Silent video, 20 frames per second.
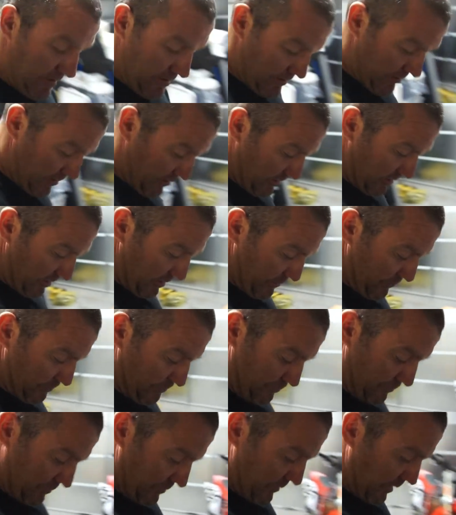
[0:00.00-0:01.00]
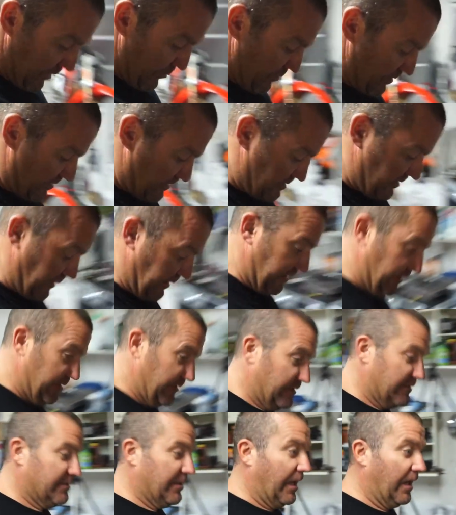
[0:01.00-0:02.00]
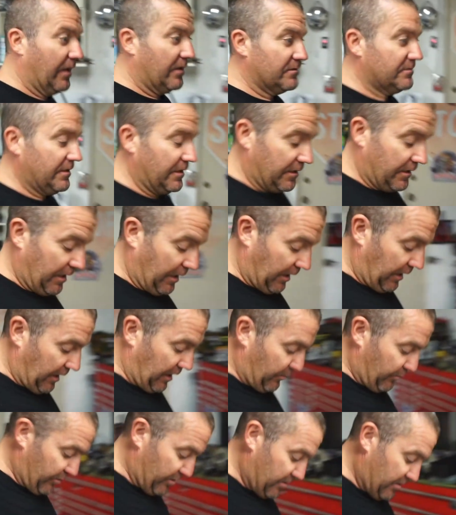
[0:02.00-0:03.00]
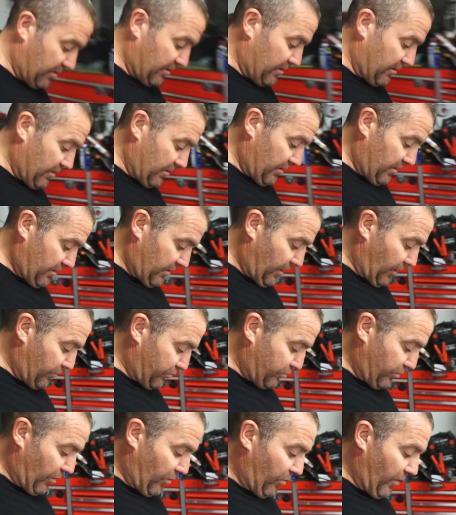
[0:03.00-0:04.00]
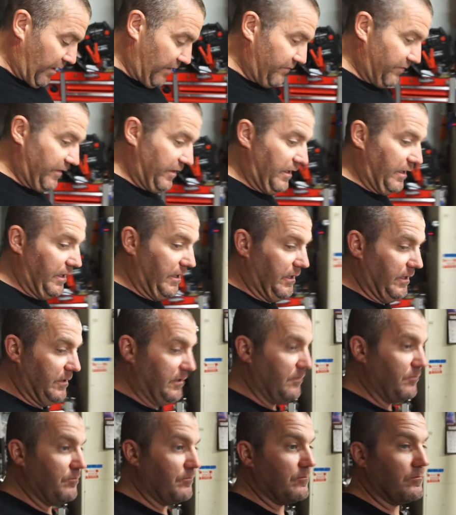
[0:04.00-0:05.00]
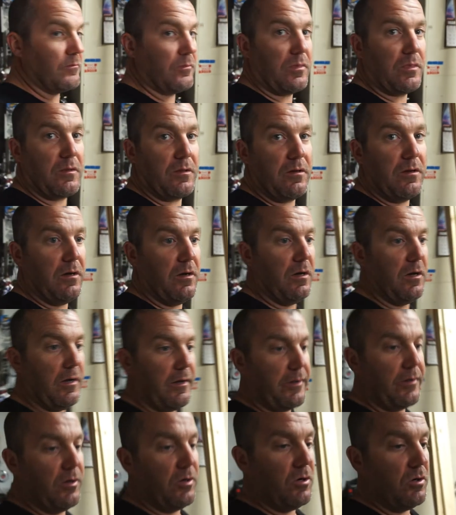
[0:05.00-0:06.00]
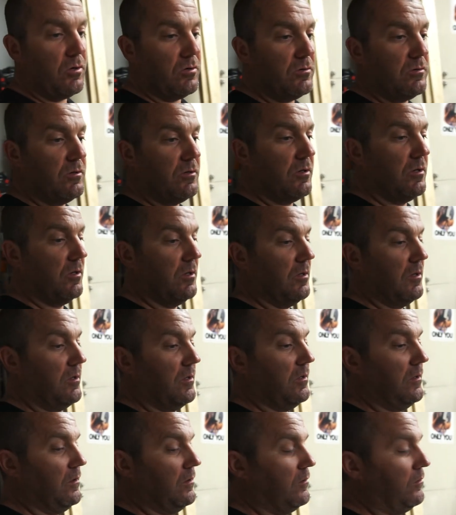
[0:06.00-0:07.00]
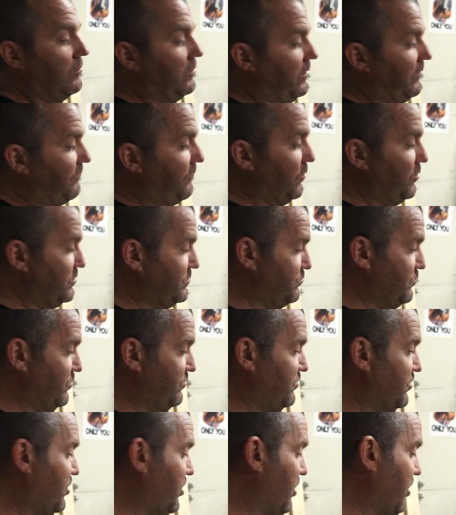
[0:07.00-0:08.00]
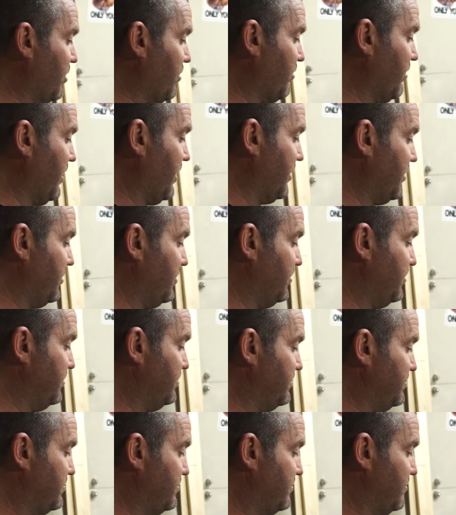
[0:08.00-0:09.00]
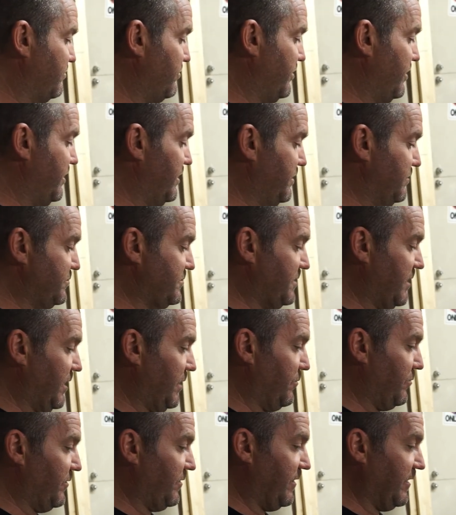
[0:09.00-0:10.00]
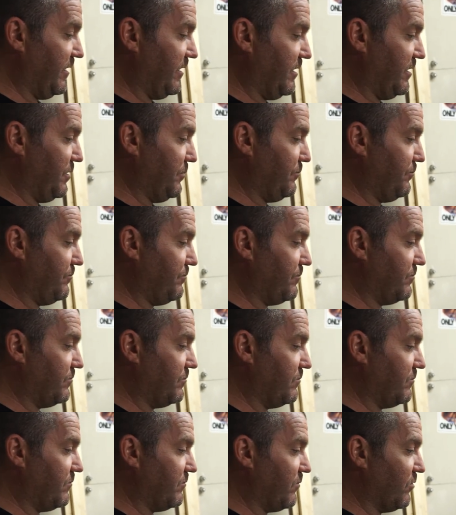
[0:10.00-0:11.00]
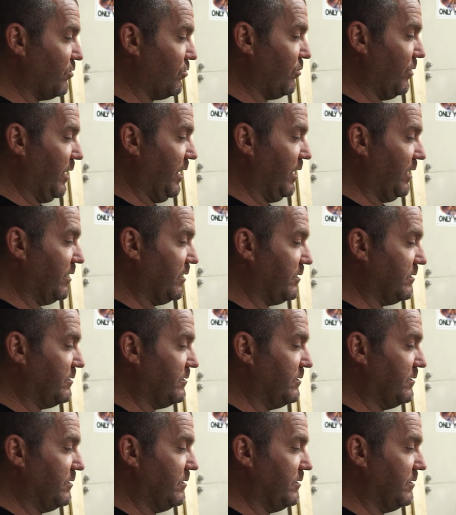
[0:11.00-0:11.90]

Um, they went and stayed at his house. He came and helped my wife and kid uh, go. When I first moved to Colorado, we ended up staying with them for a while.